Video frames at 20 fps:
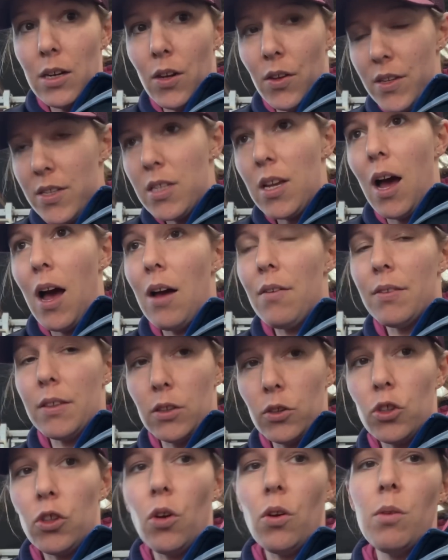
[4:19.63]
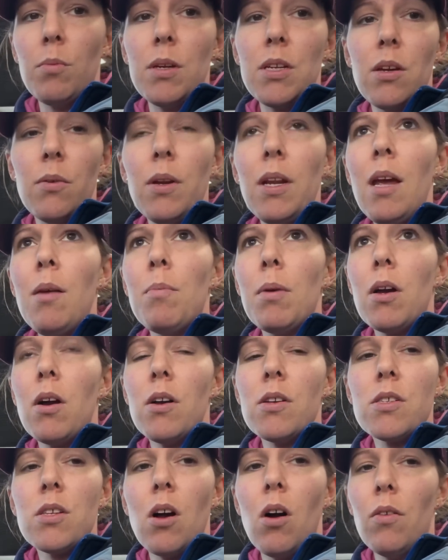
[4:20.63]
on this calf and I'll show you me doing it,
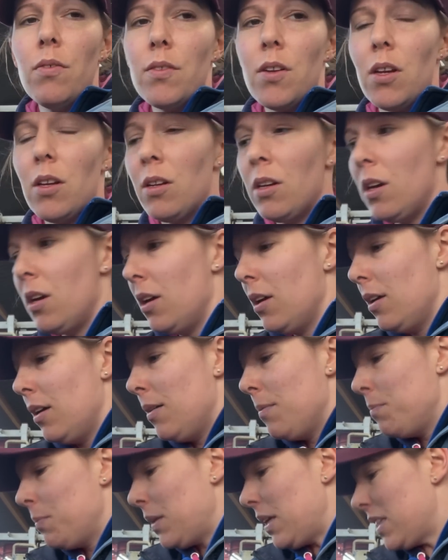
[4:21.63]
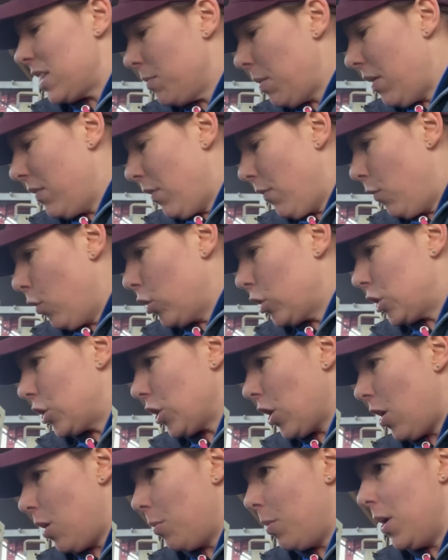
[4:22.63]
because often it's a bit of a rush
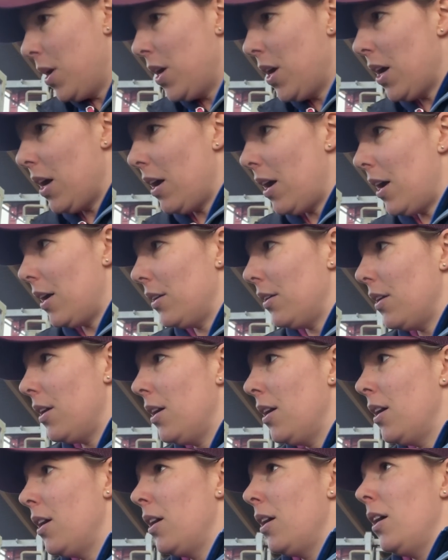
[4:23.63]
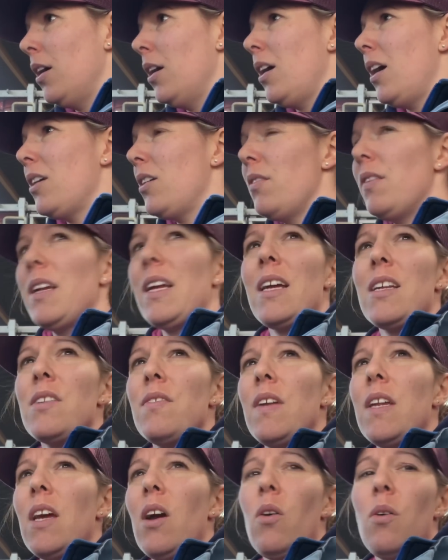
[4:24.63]
job and I don't really get to
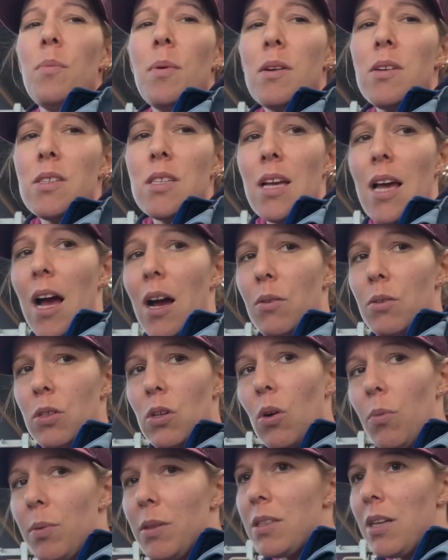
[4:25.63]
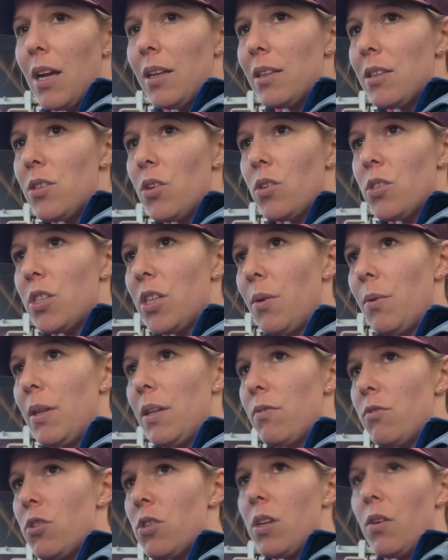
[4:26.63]
video it because the cows could be slightly dodgy when
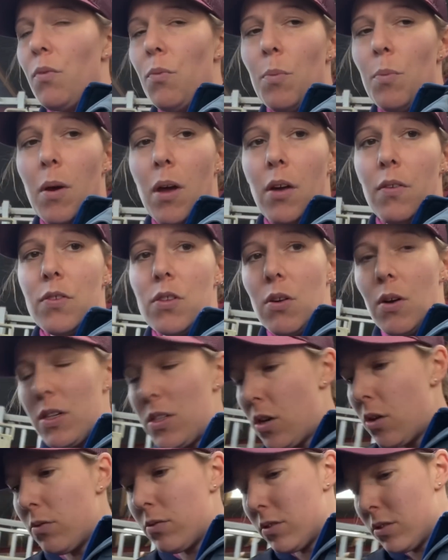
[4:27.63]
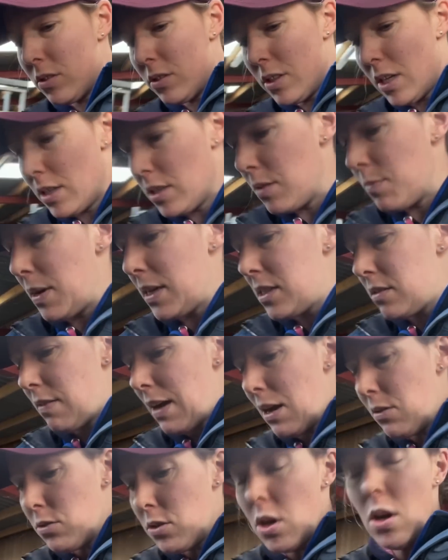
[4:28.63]
they've just given birth, so I don't tend to mess
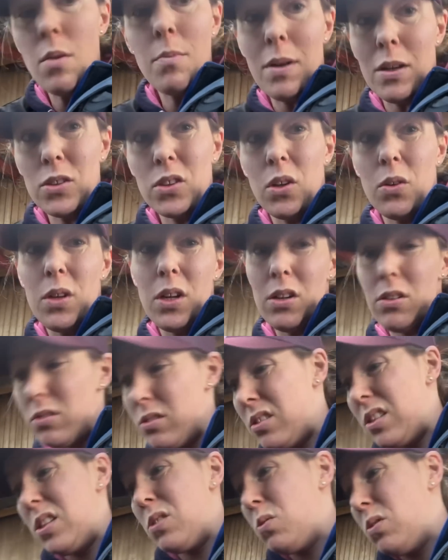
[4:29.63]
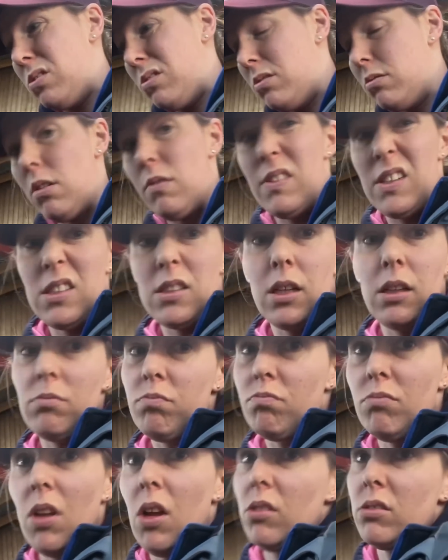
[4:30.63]
around. But I'll show you, because this one's obviously
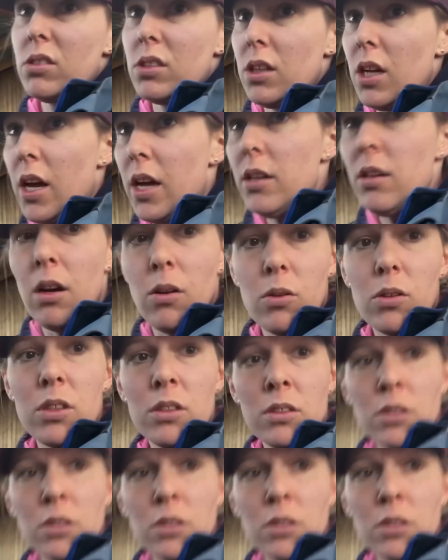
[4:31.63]
locked in a head yoke.